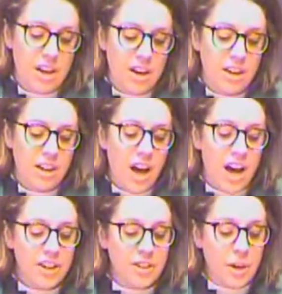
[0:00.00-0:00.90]

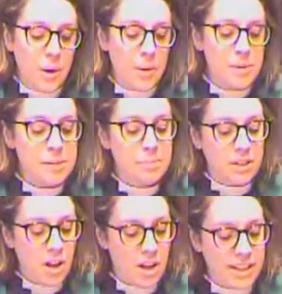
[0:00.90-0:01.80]
God goes
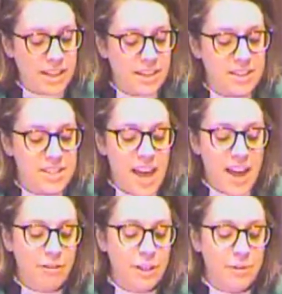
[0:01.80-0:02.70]
belonging to
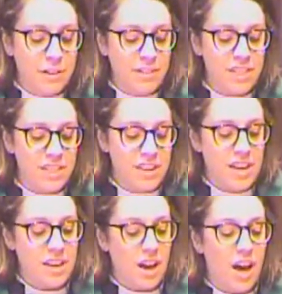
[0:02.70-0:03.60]
every riven
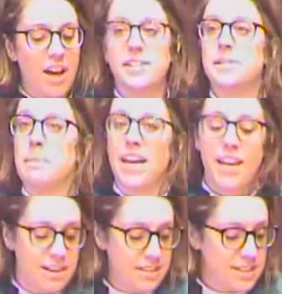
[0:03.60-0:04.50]
thing God's
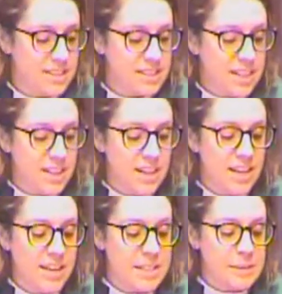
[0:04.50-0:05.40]
made, singing
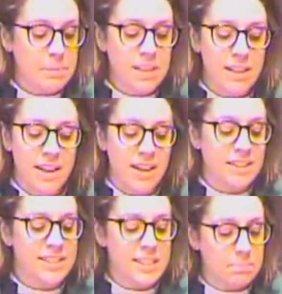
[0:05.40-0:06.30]
his
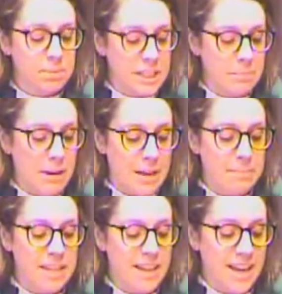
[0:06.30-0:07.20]
being simply by
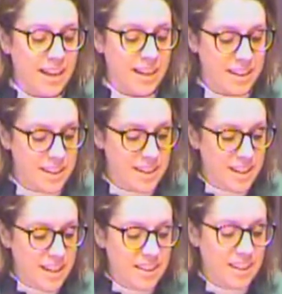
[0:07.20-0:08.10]
being
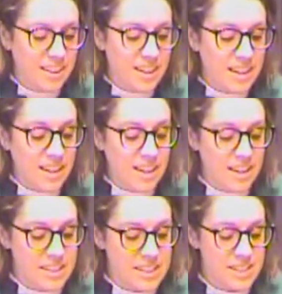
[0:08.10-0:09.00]
the thing it
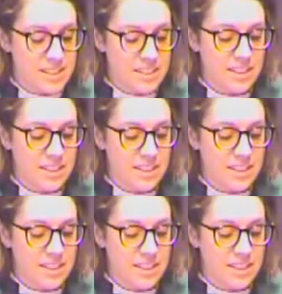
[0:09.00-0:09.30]
is.